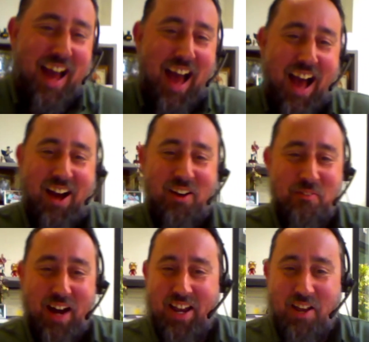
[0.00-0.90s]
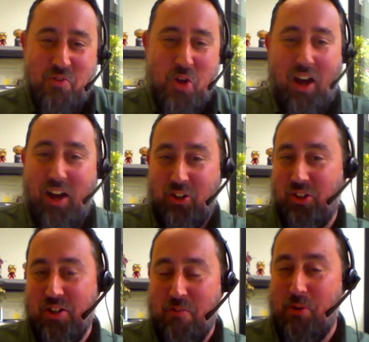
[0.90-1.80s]
I'm not a
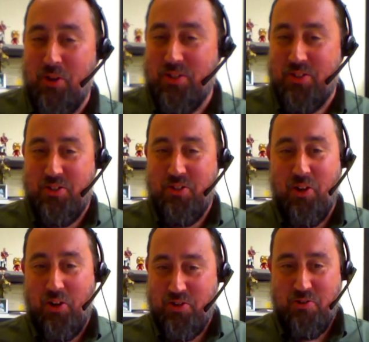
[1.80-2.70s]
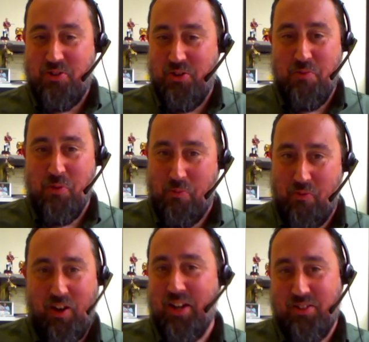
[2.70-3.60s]
good enough person to do it on YouTube or
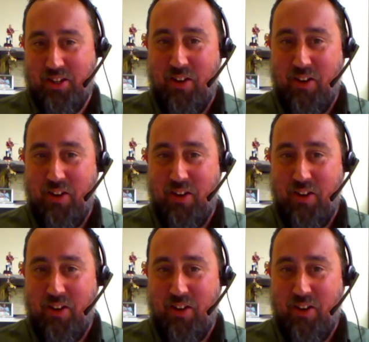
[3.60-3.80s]
professionally